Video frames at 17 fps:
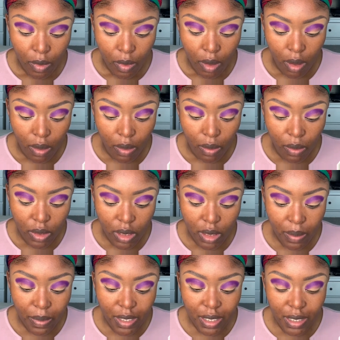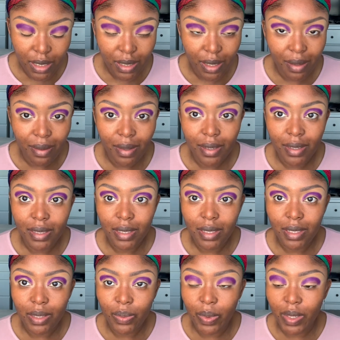And the reason I'm gonna set this
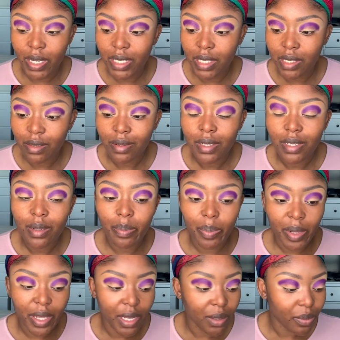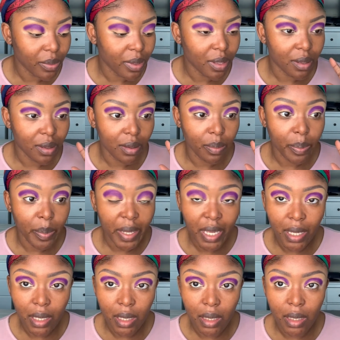is when I start to blend with the
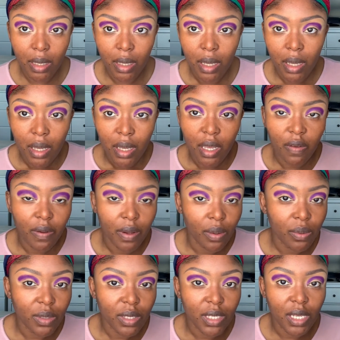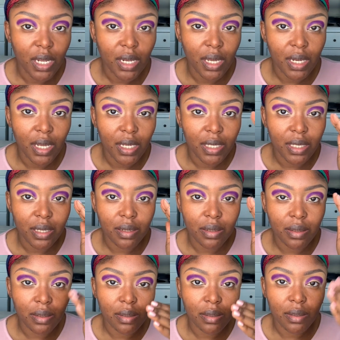pink, if I don't set it, it's
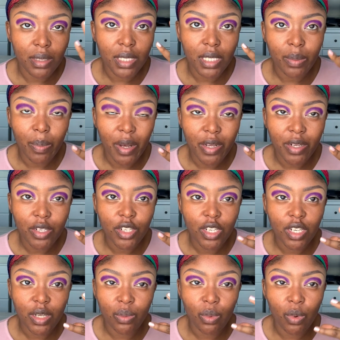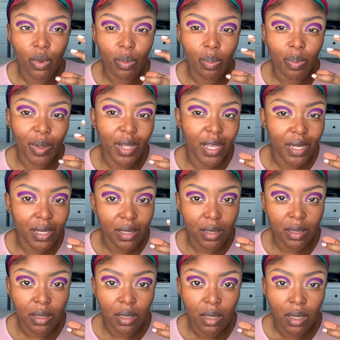gonna smudge and it won't
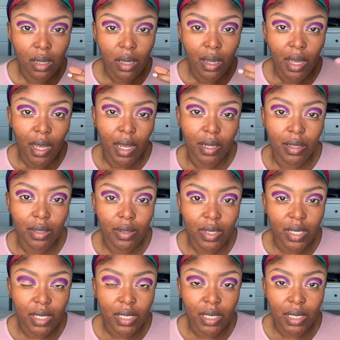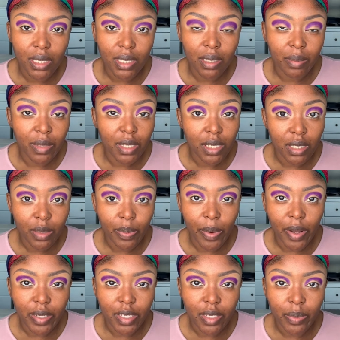blend and look as seamless as
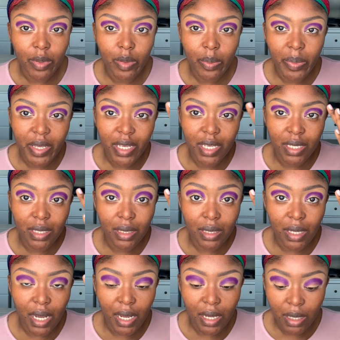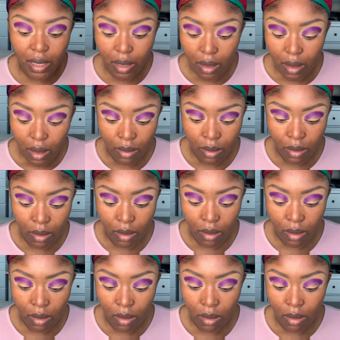possible because it's tacky.
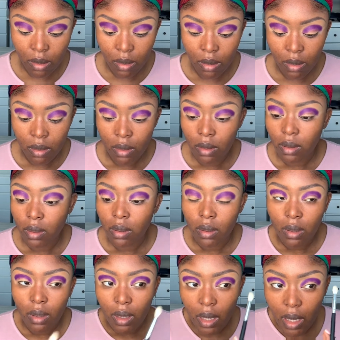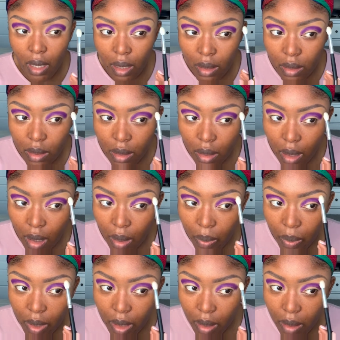So I'm just gonna set it lightly, nothing crazy.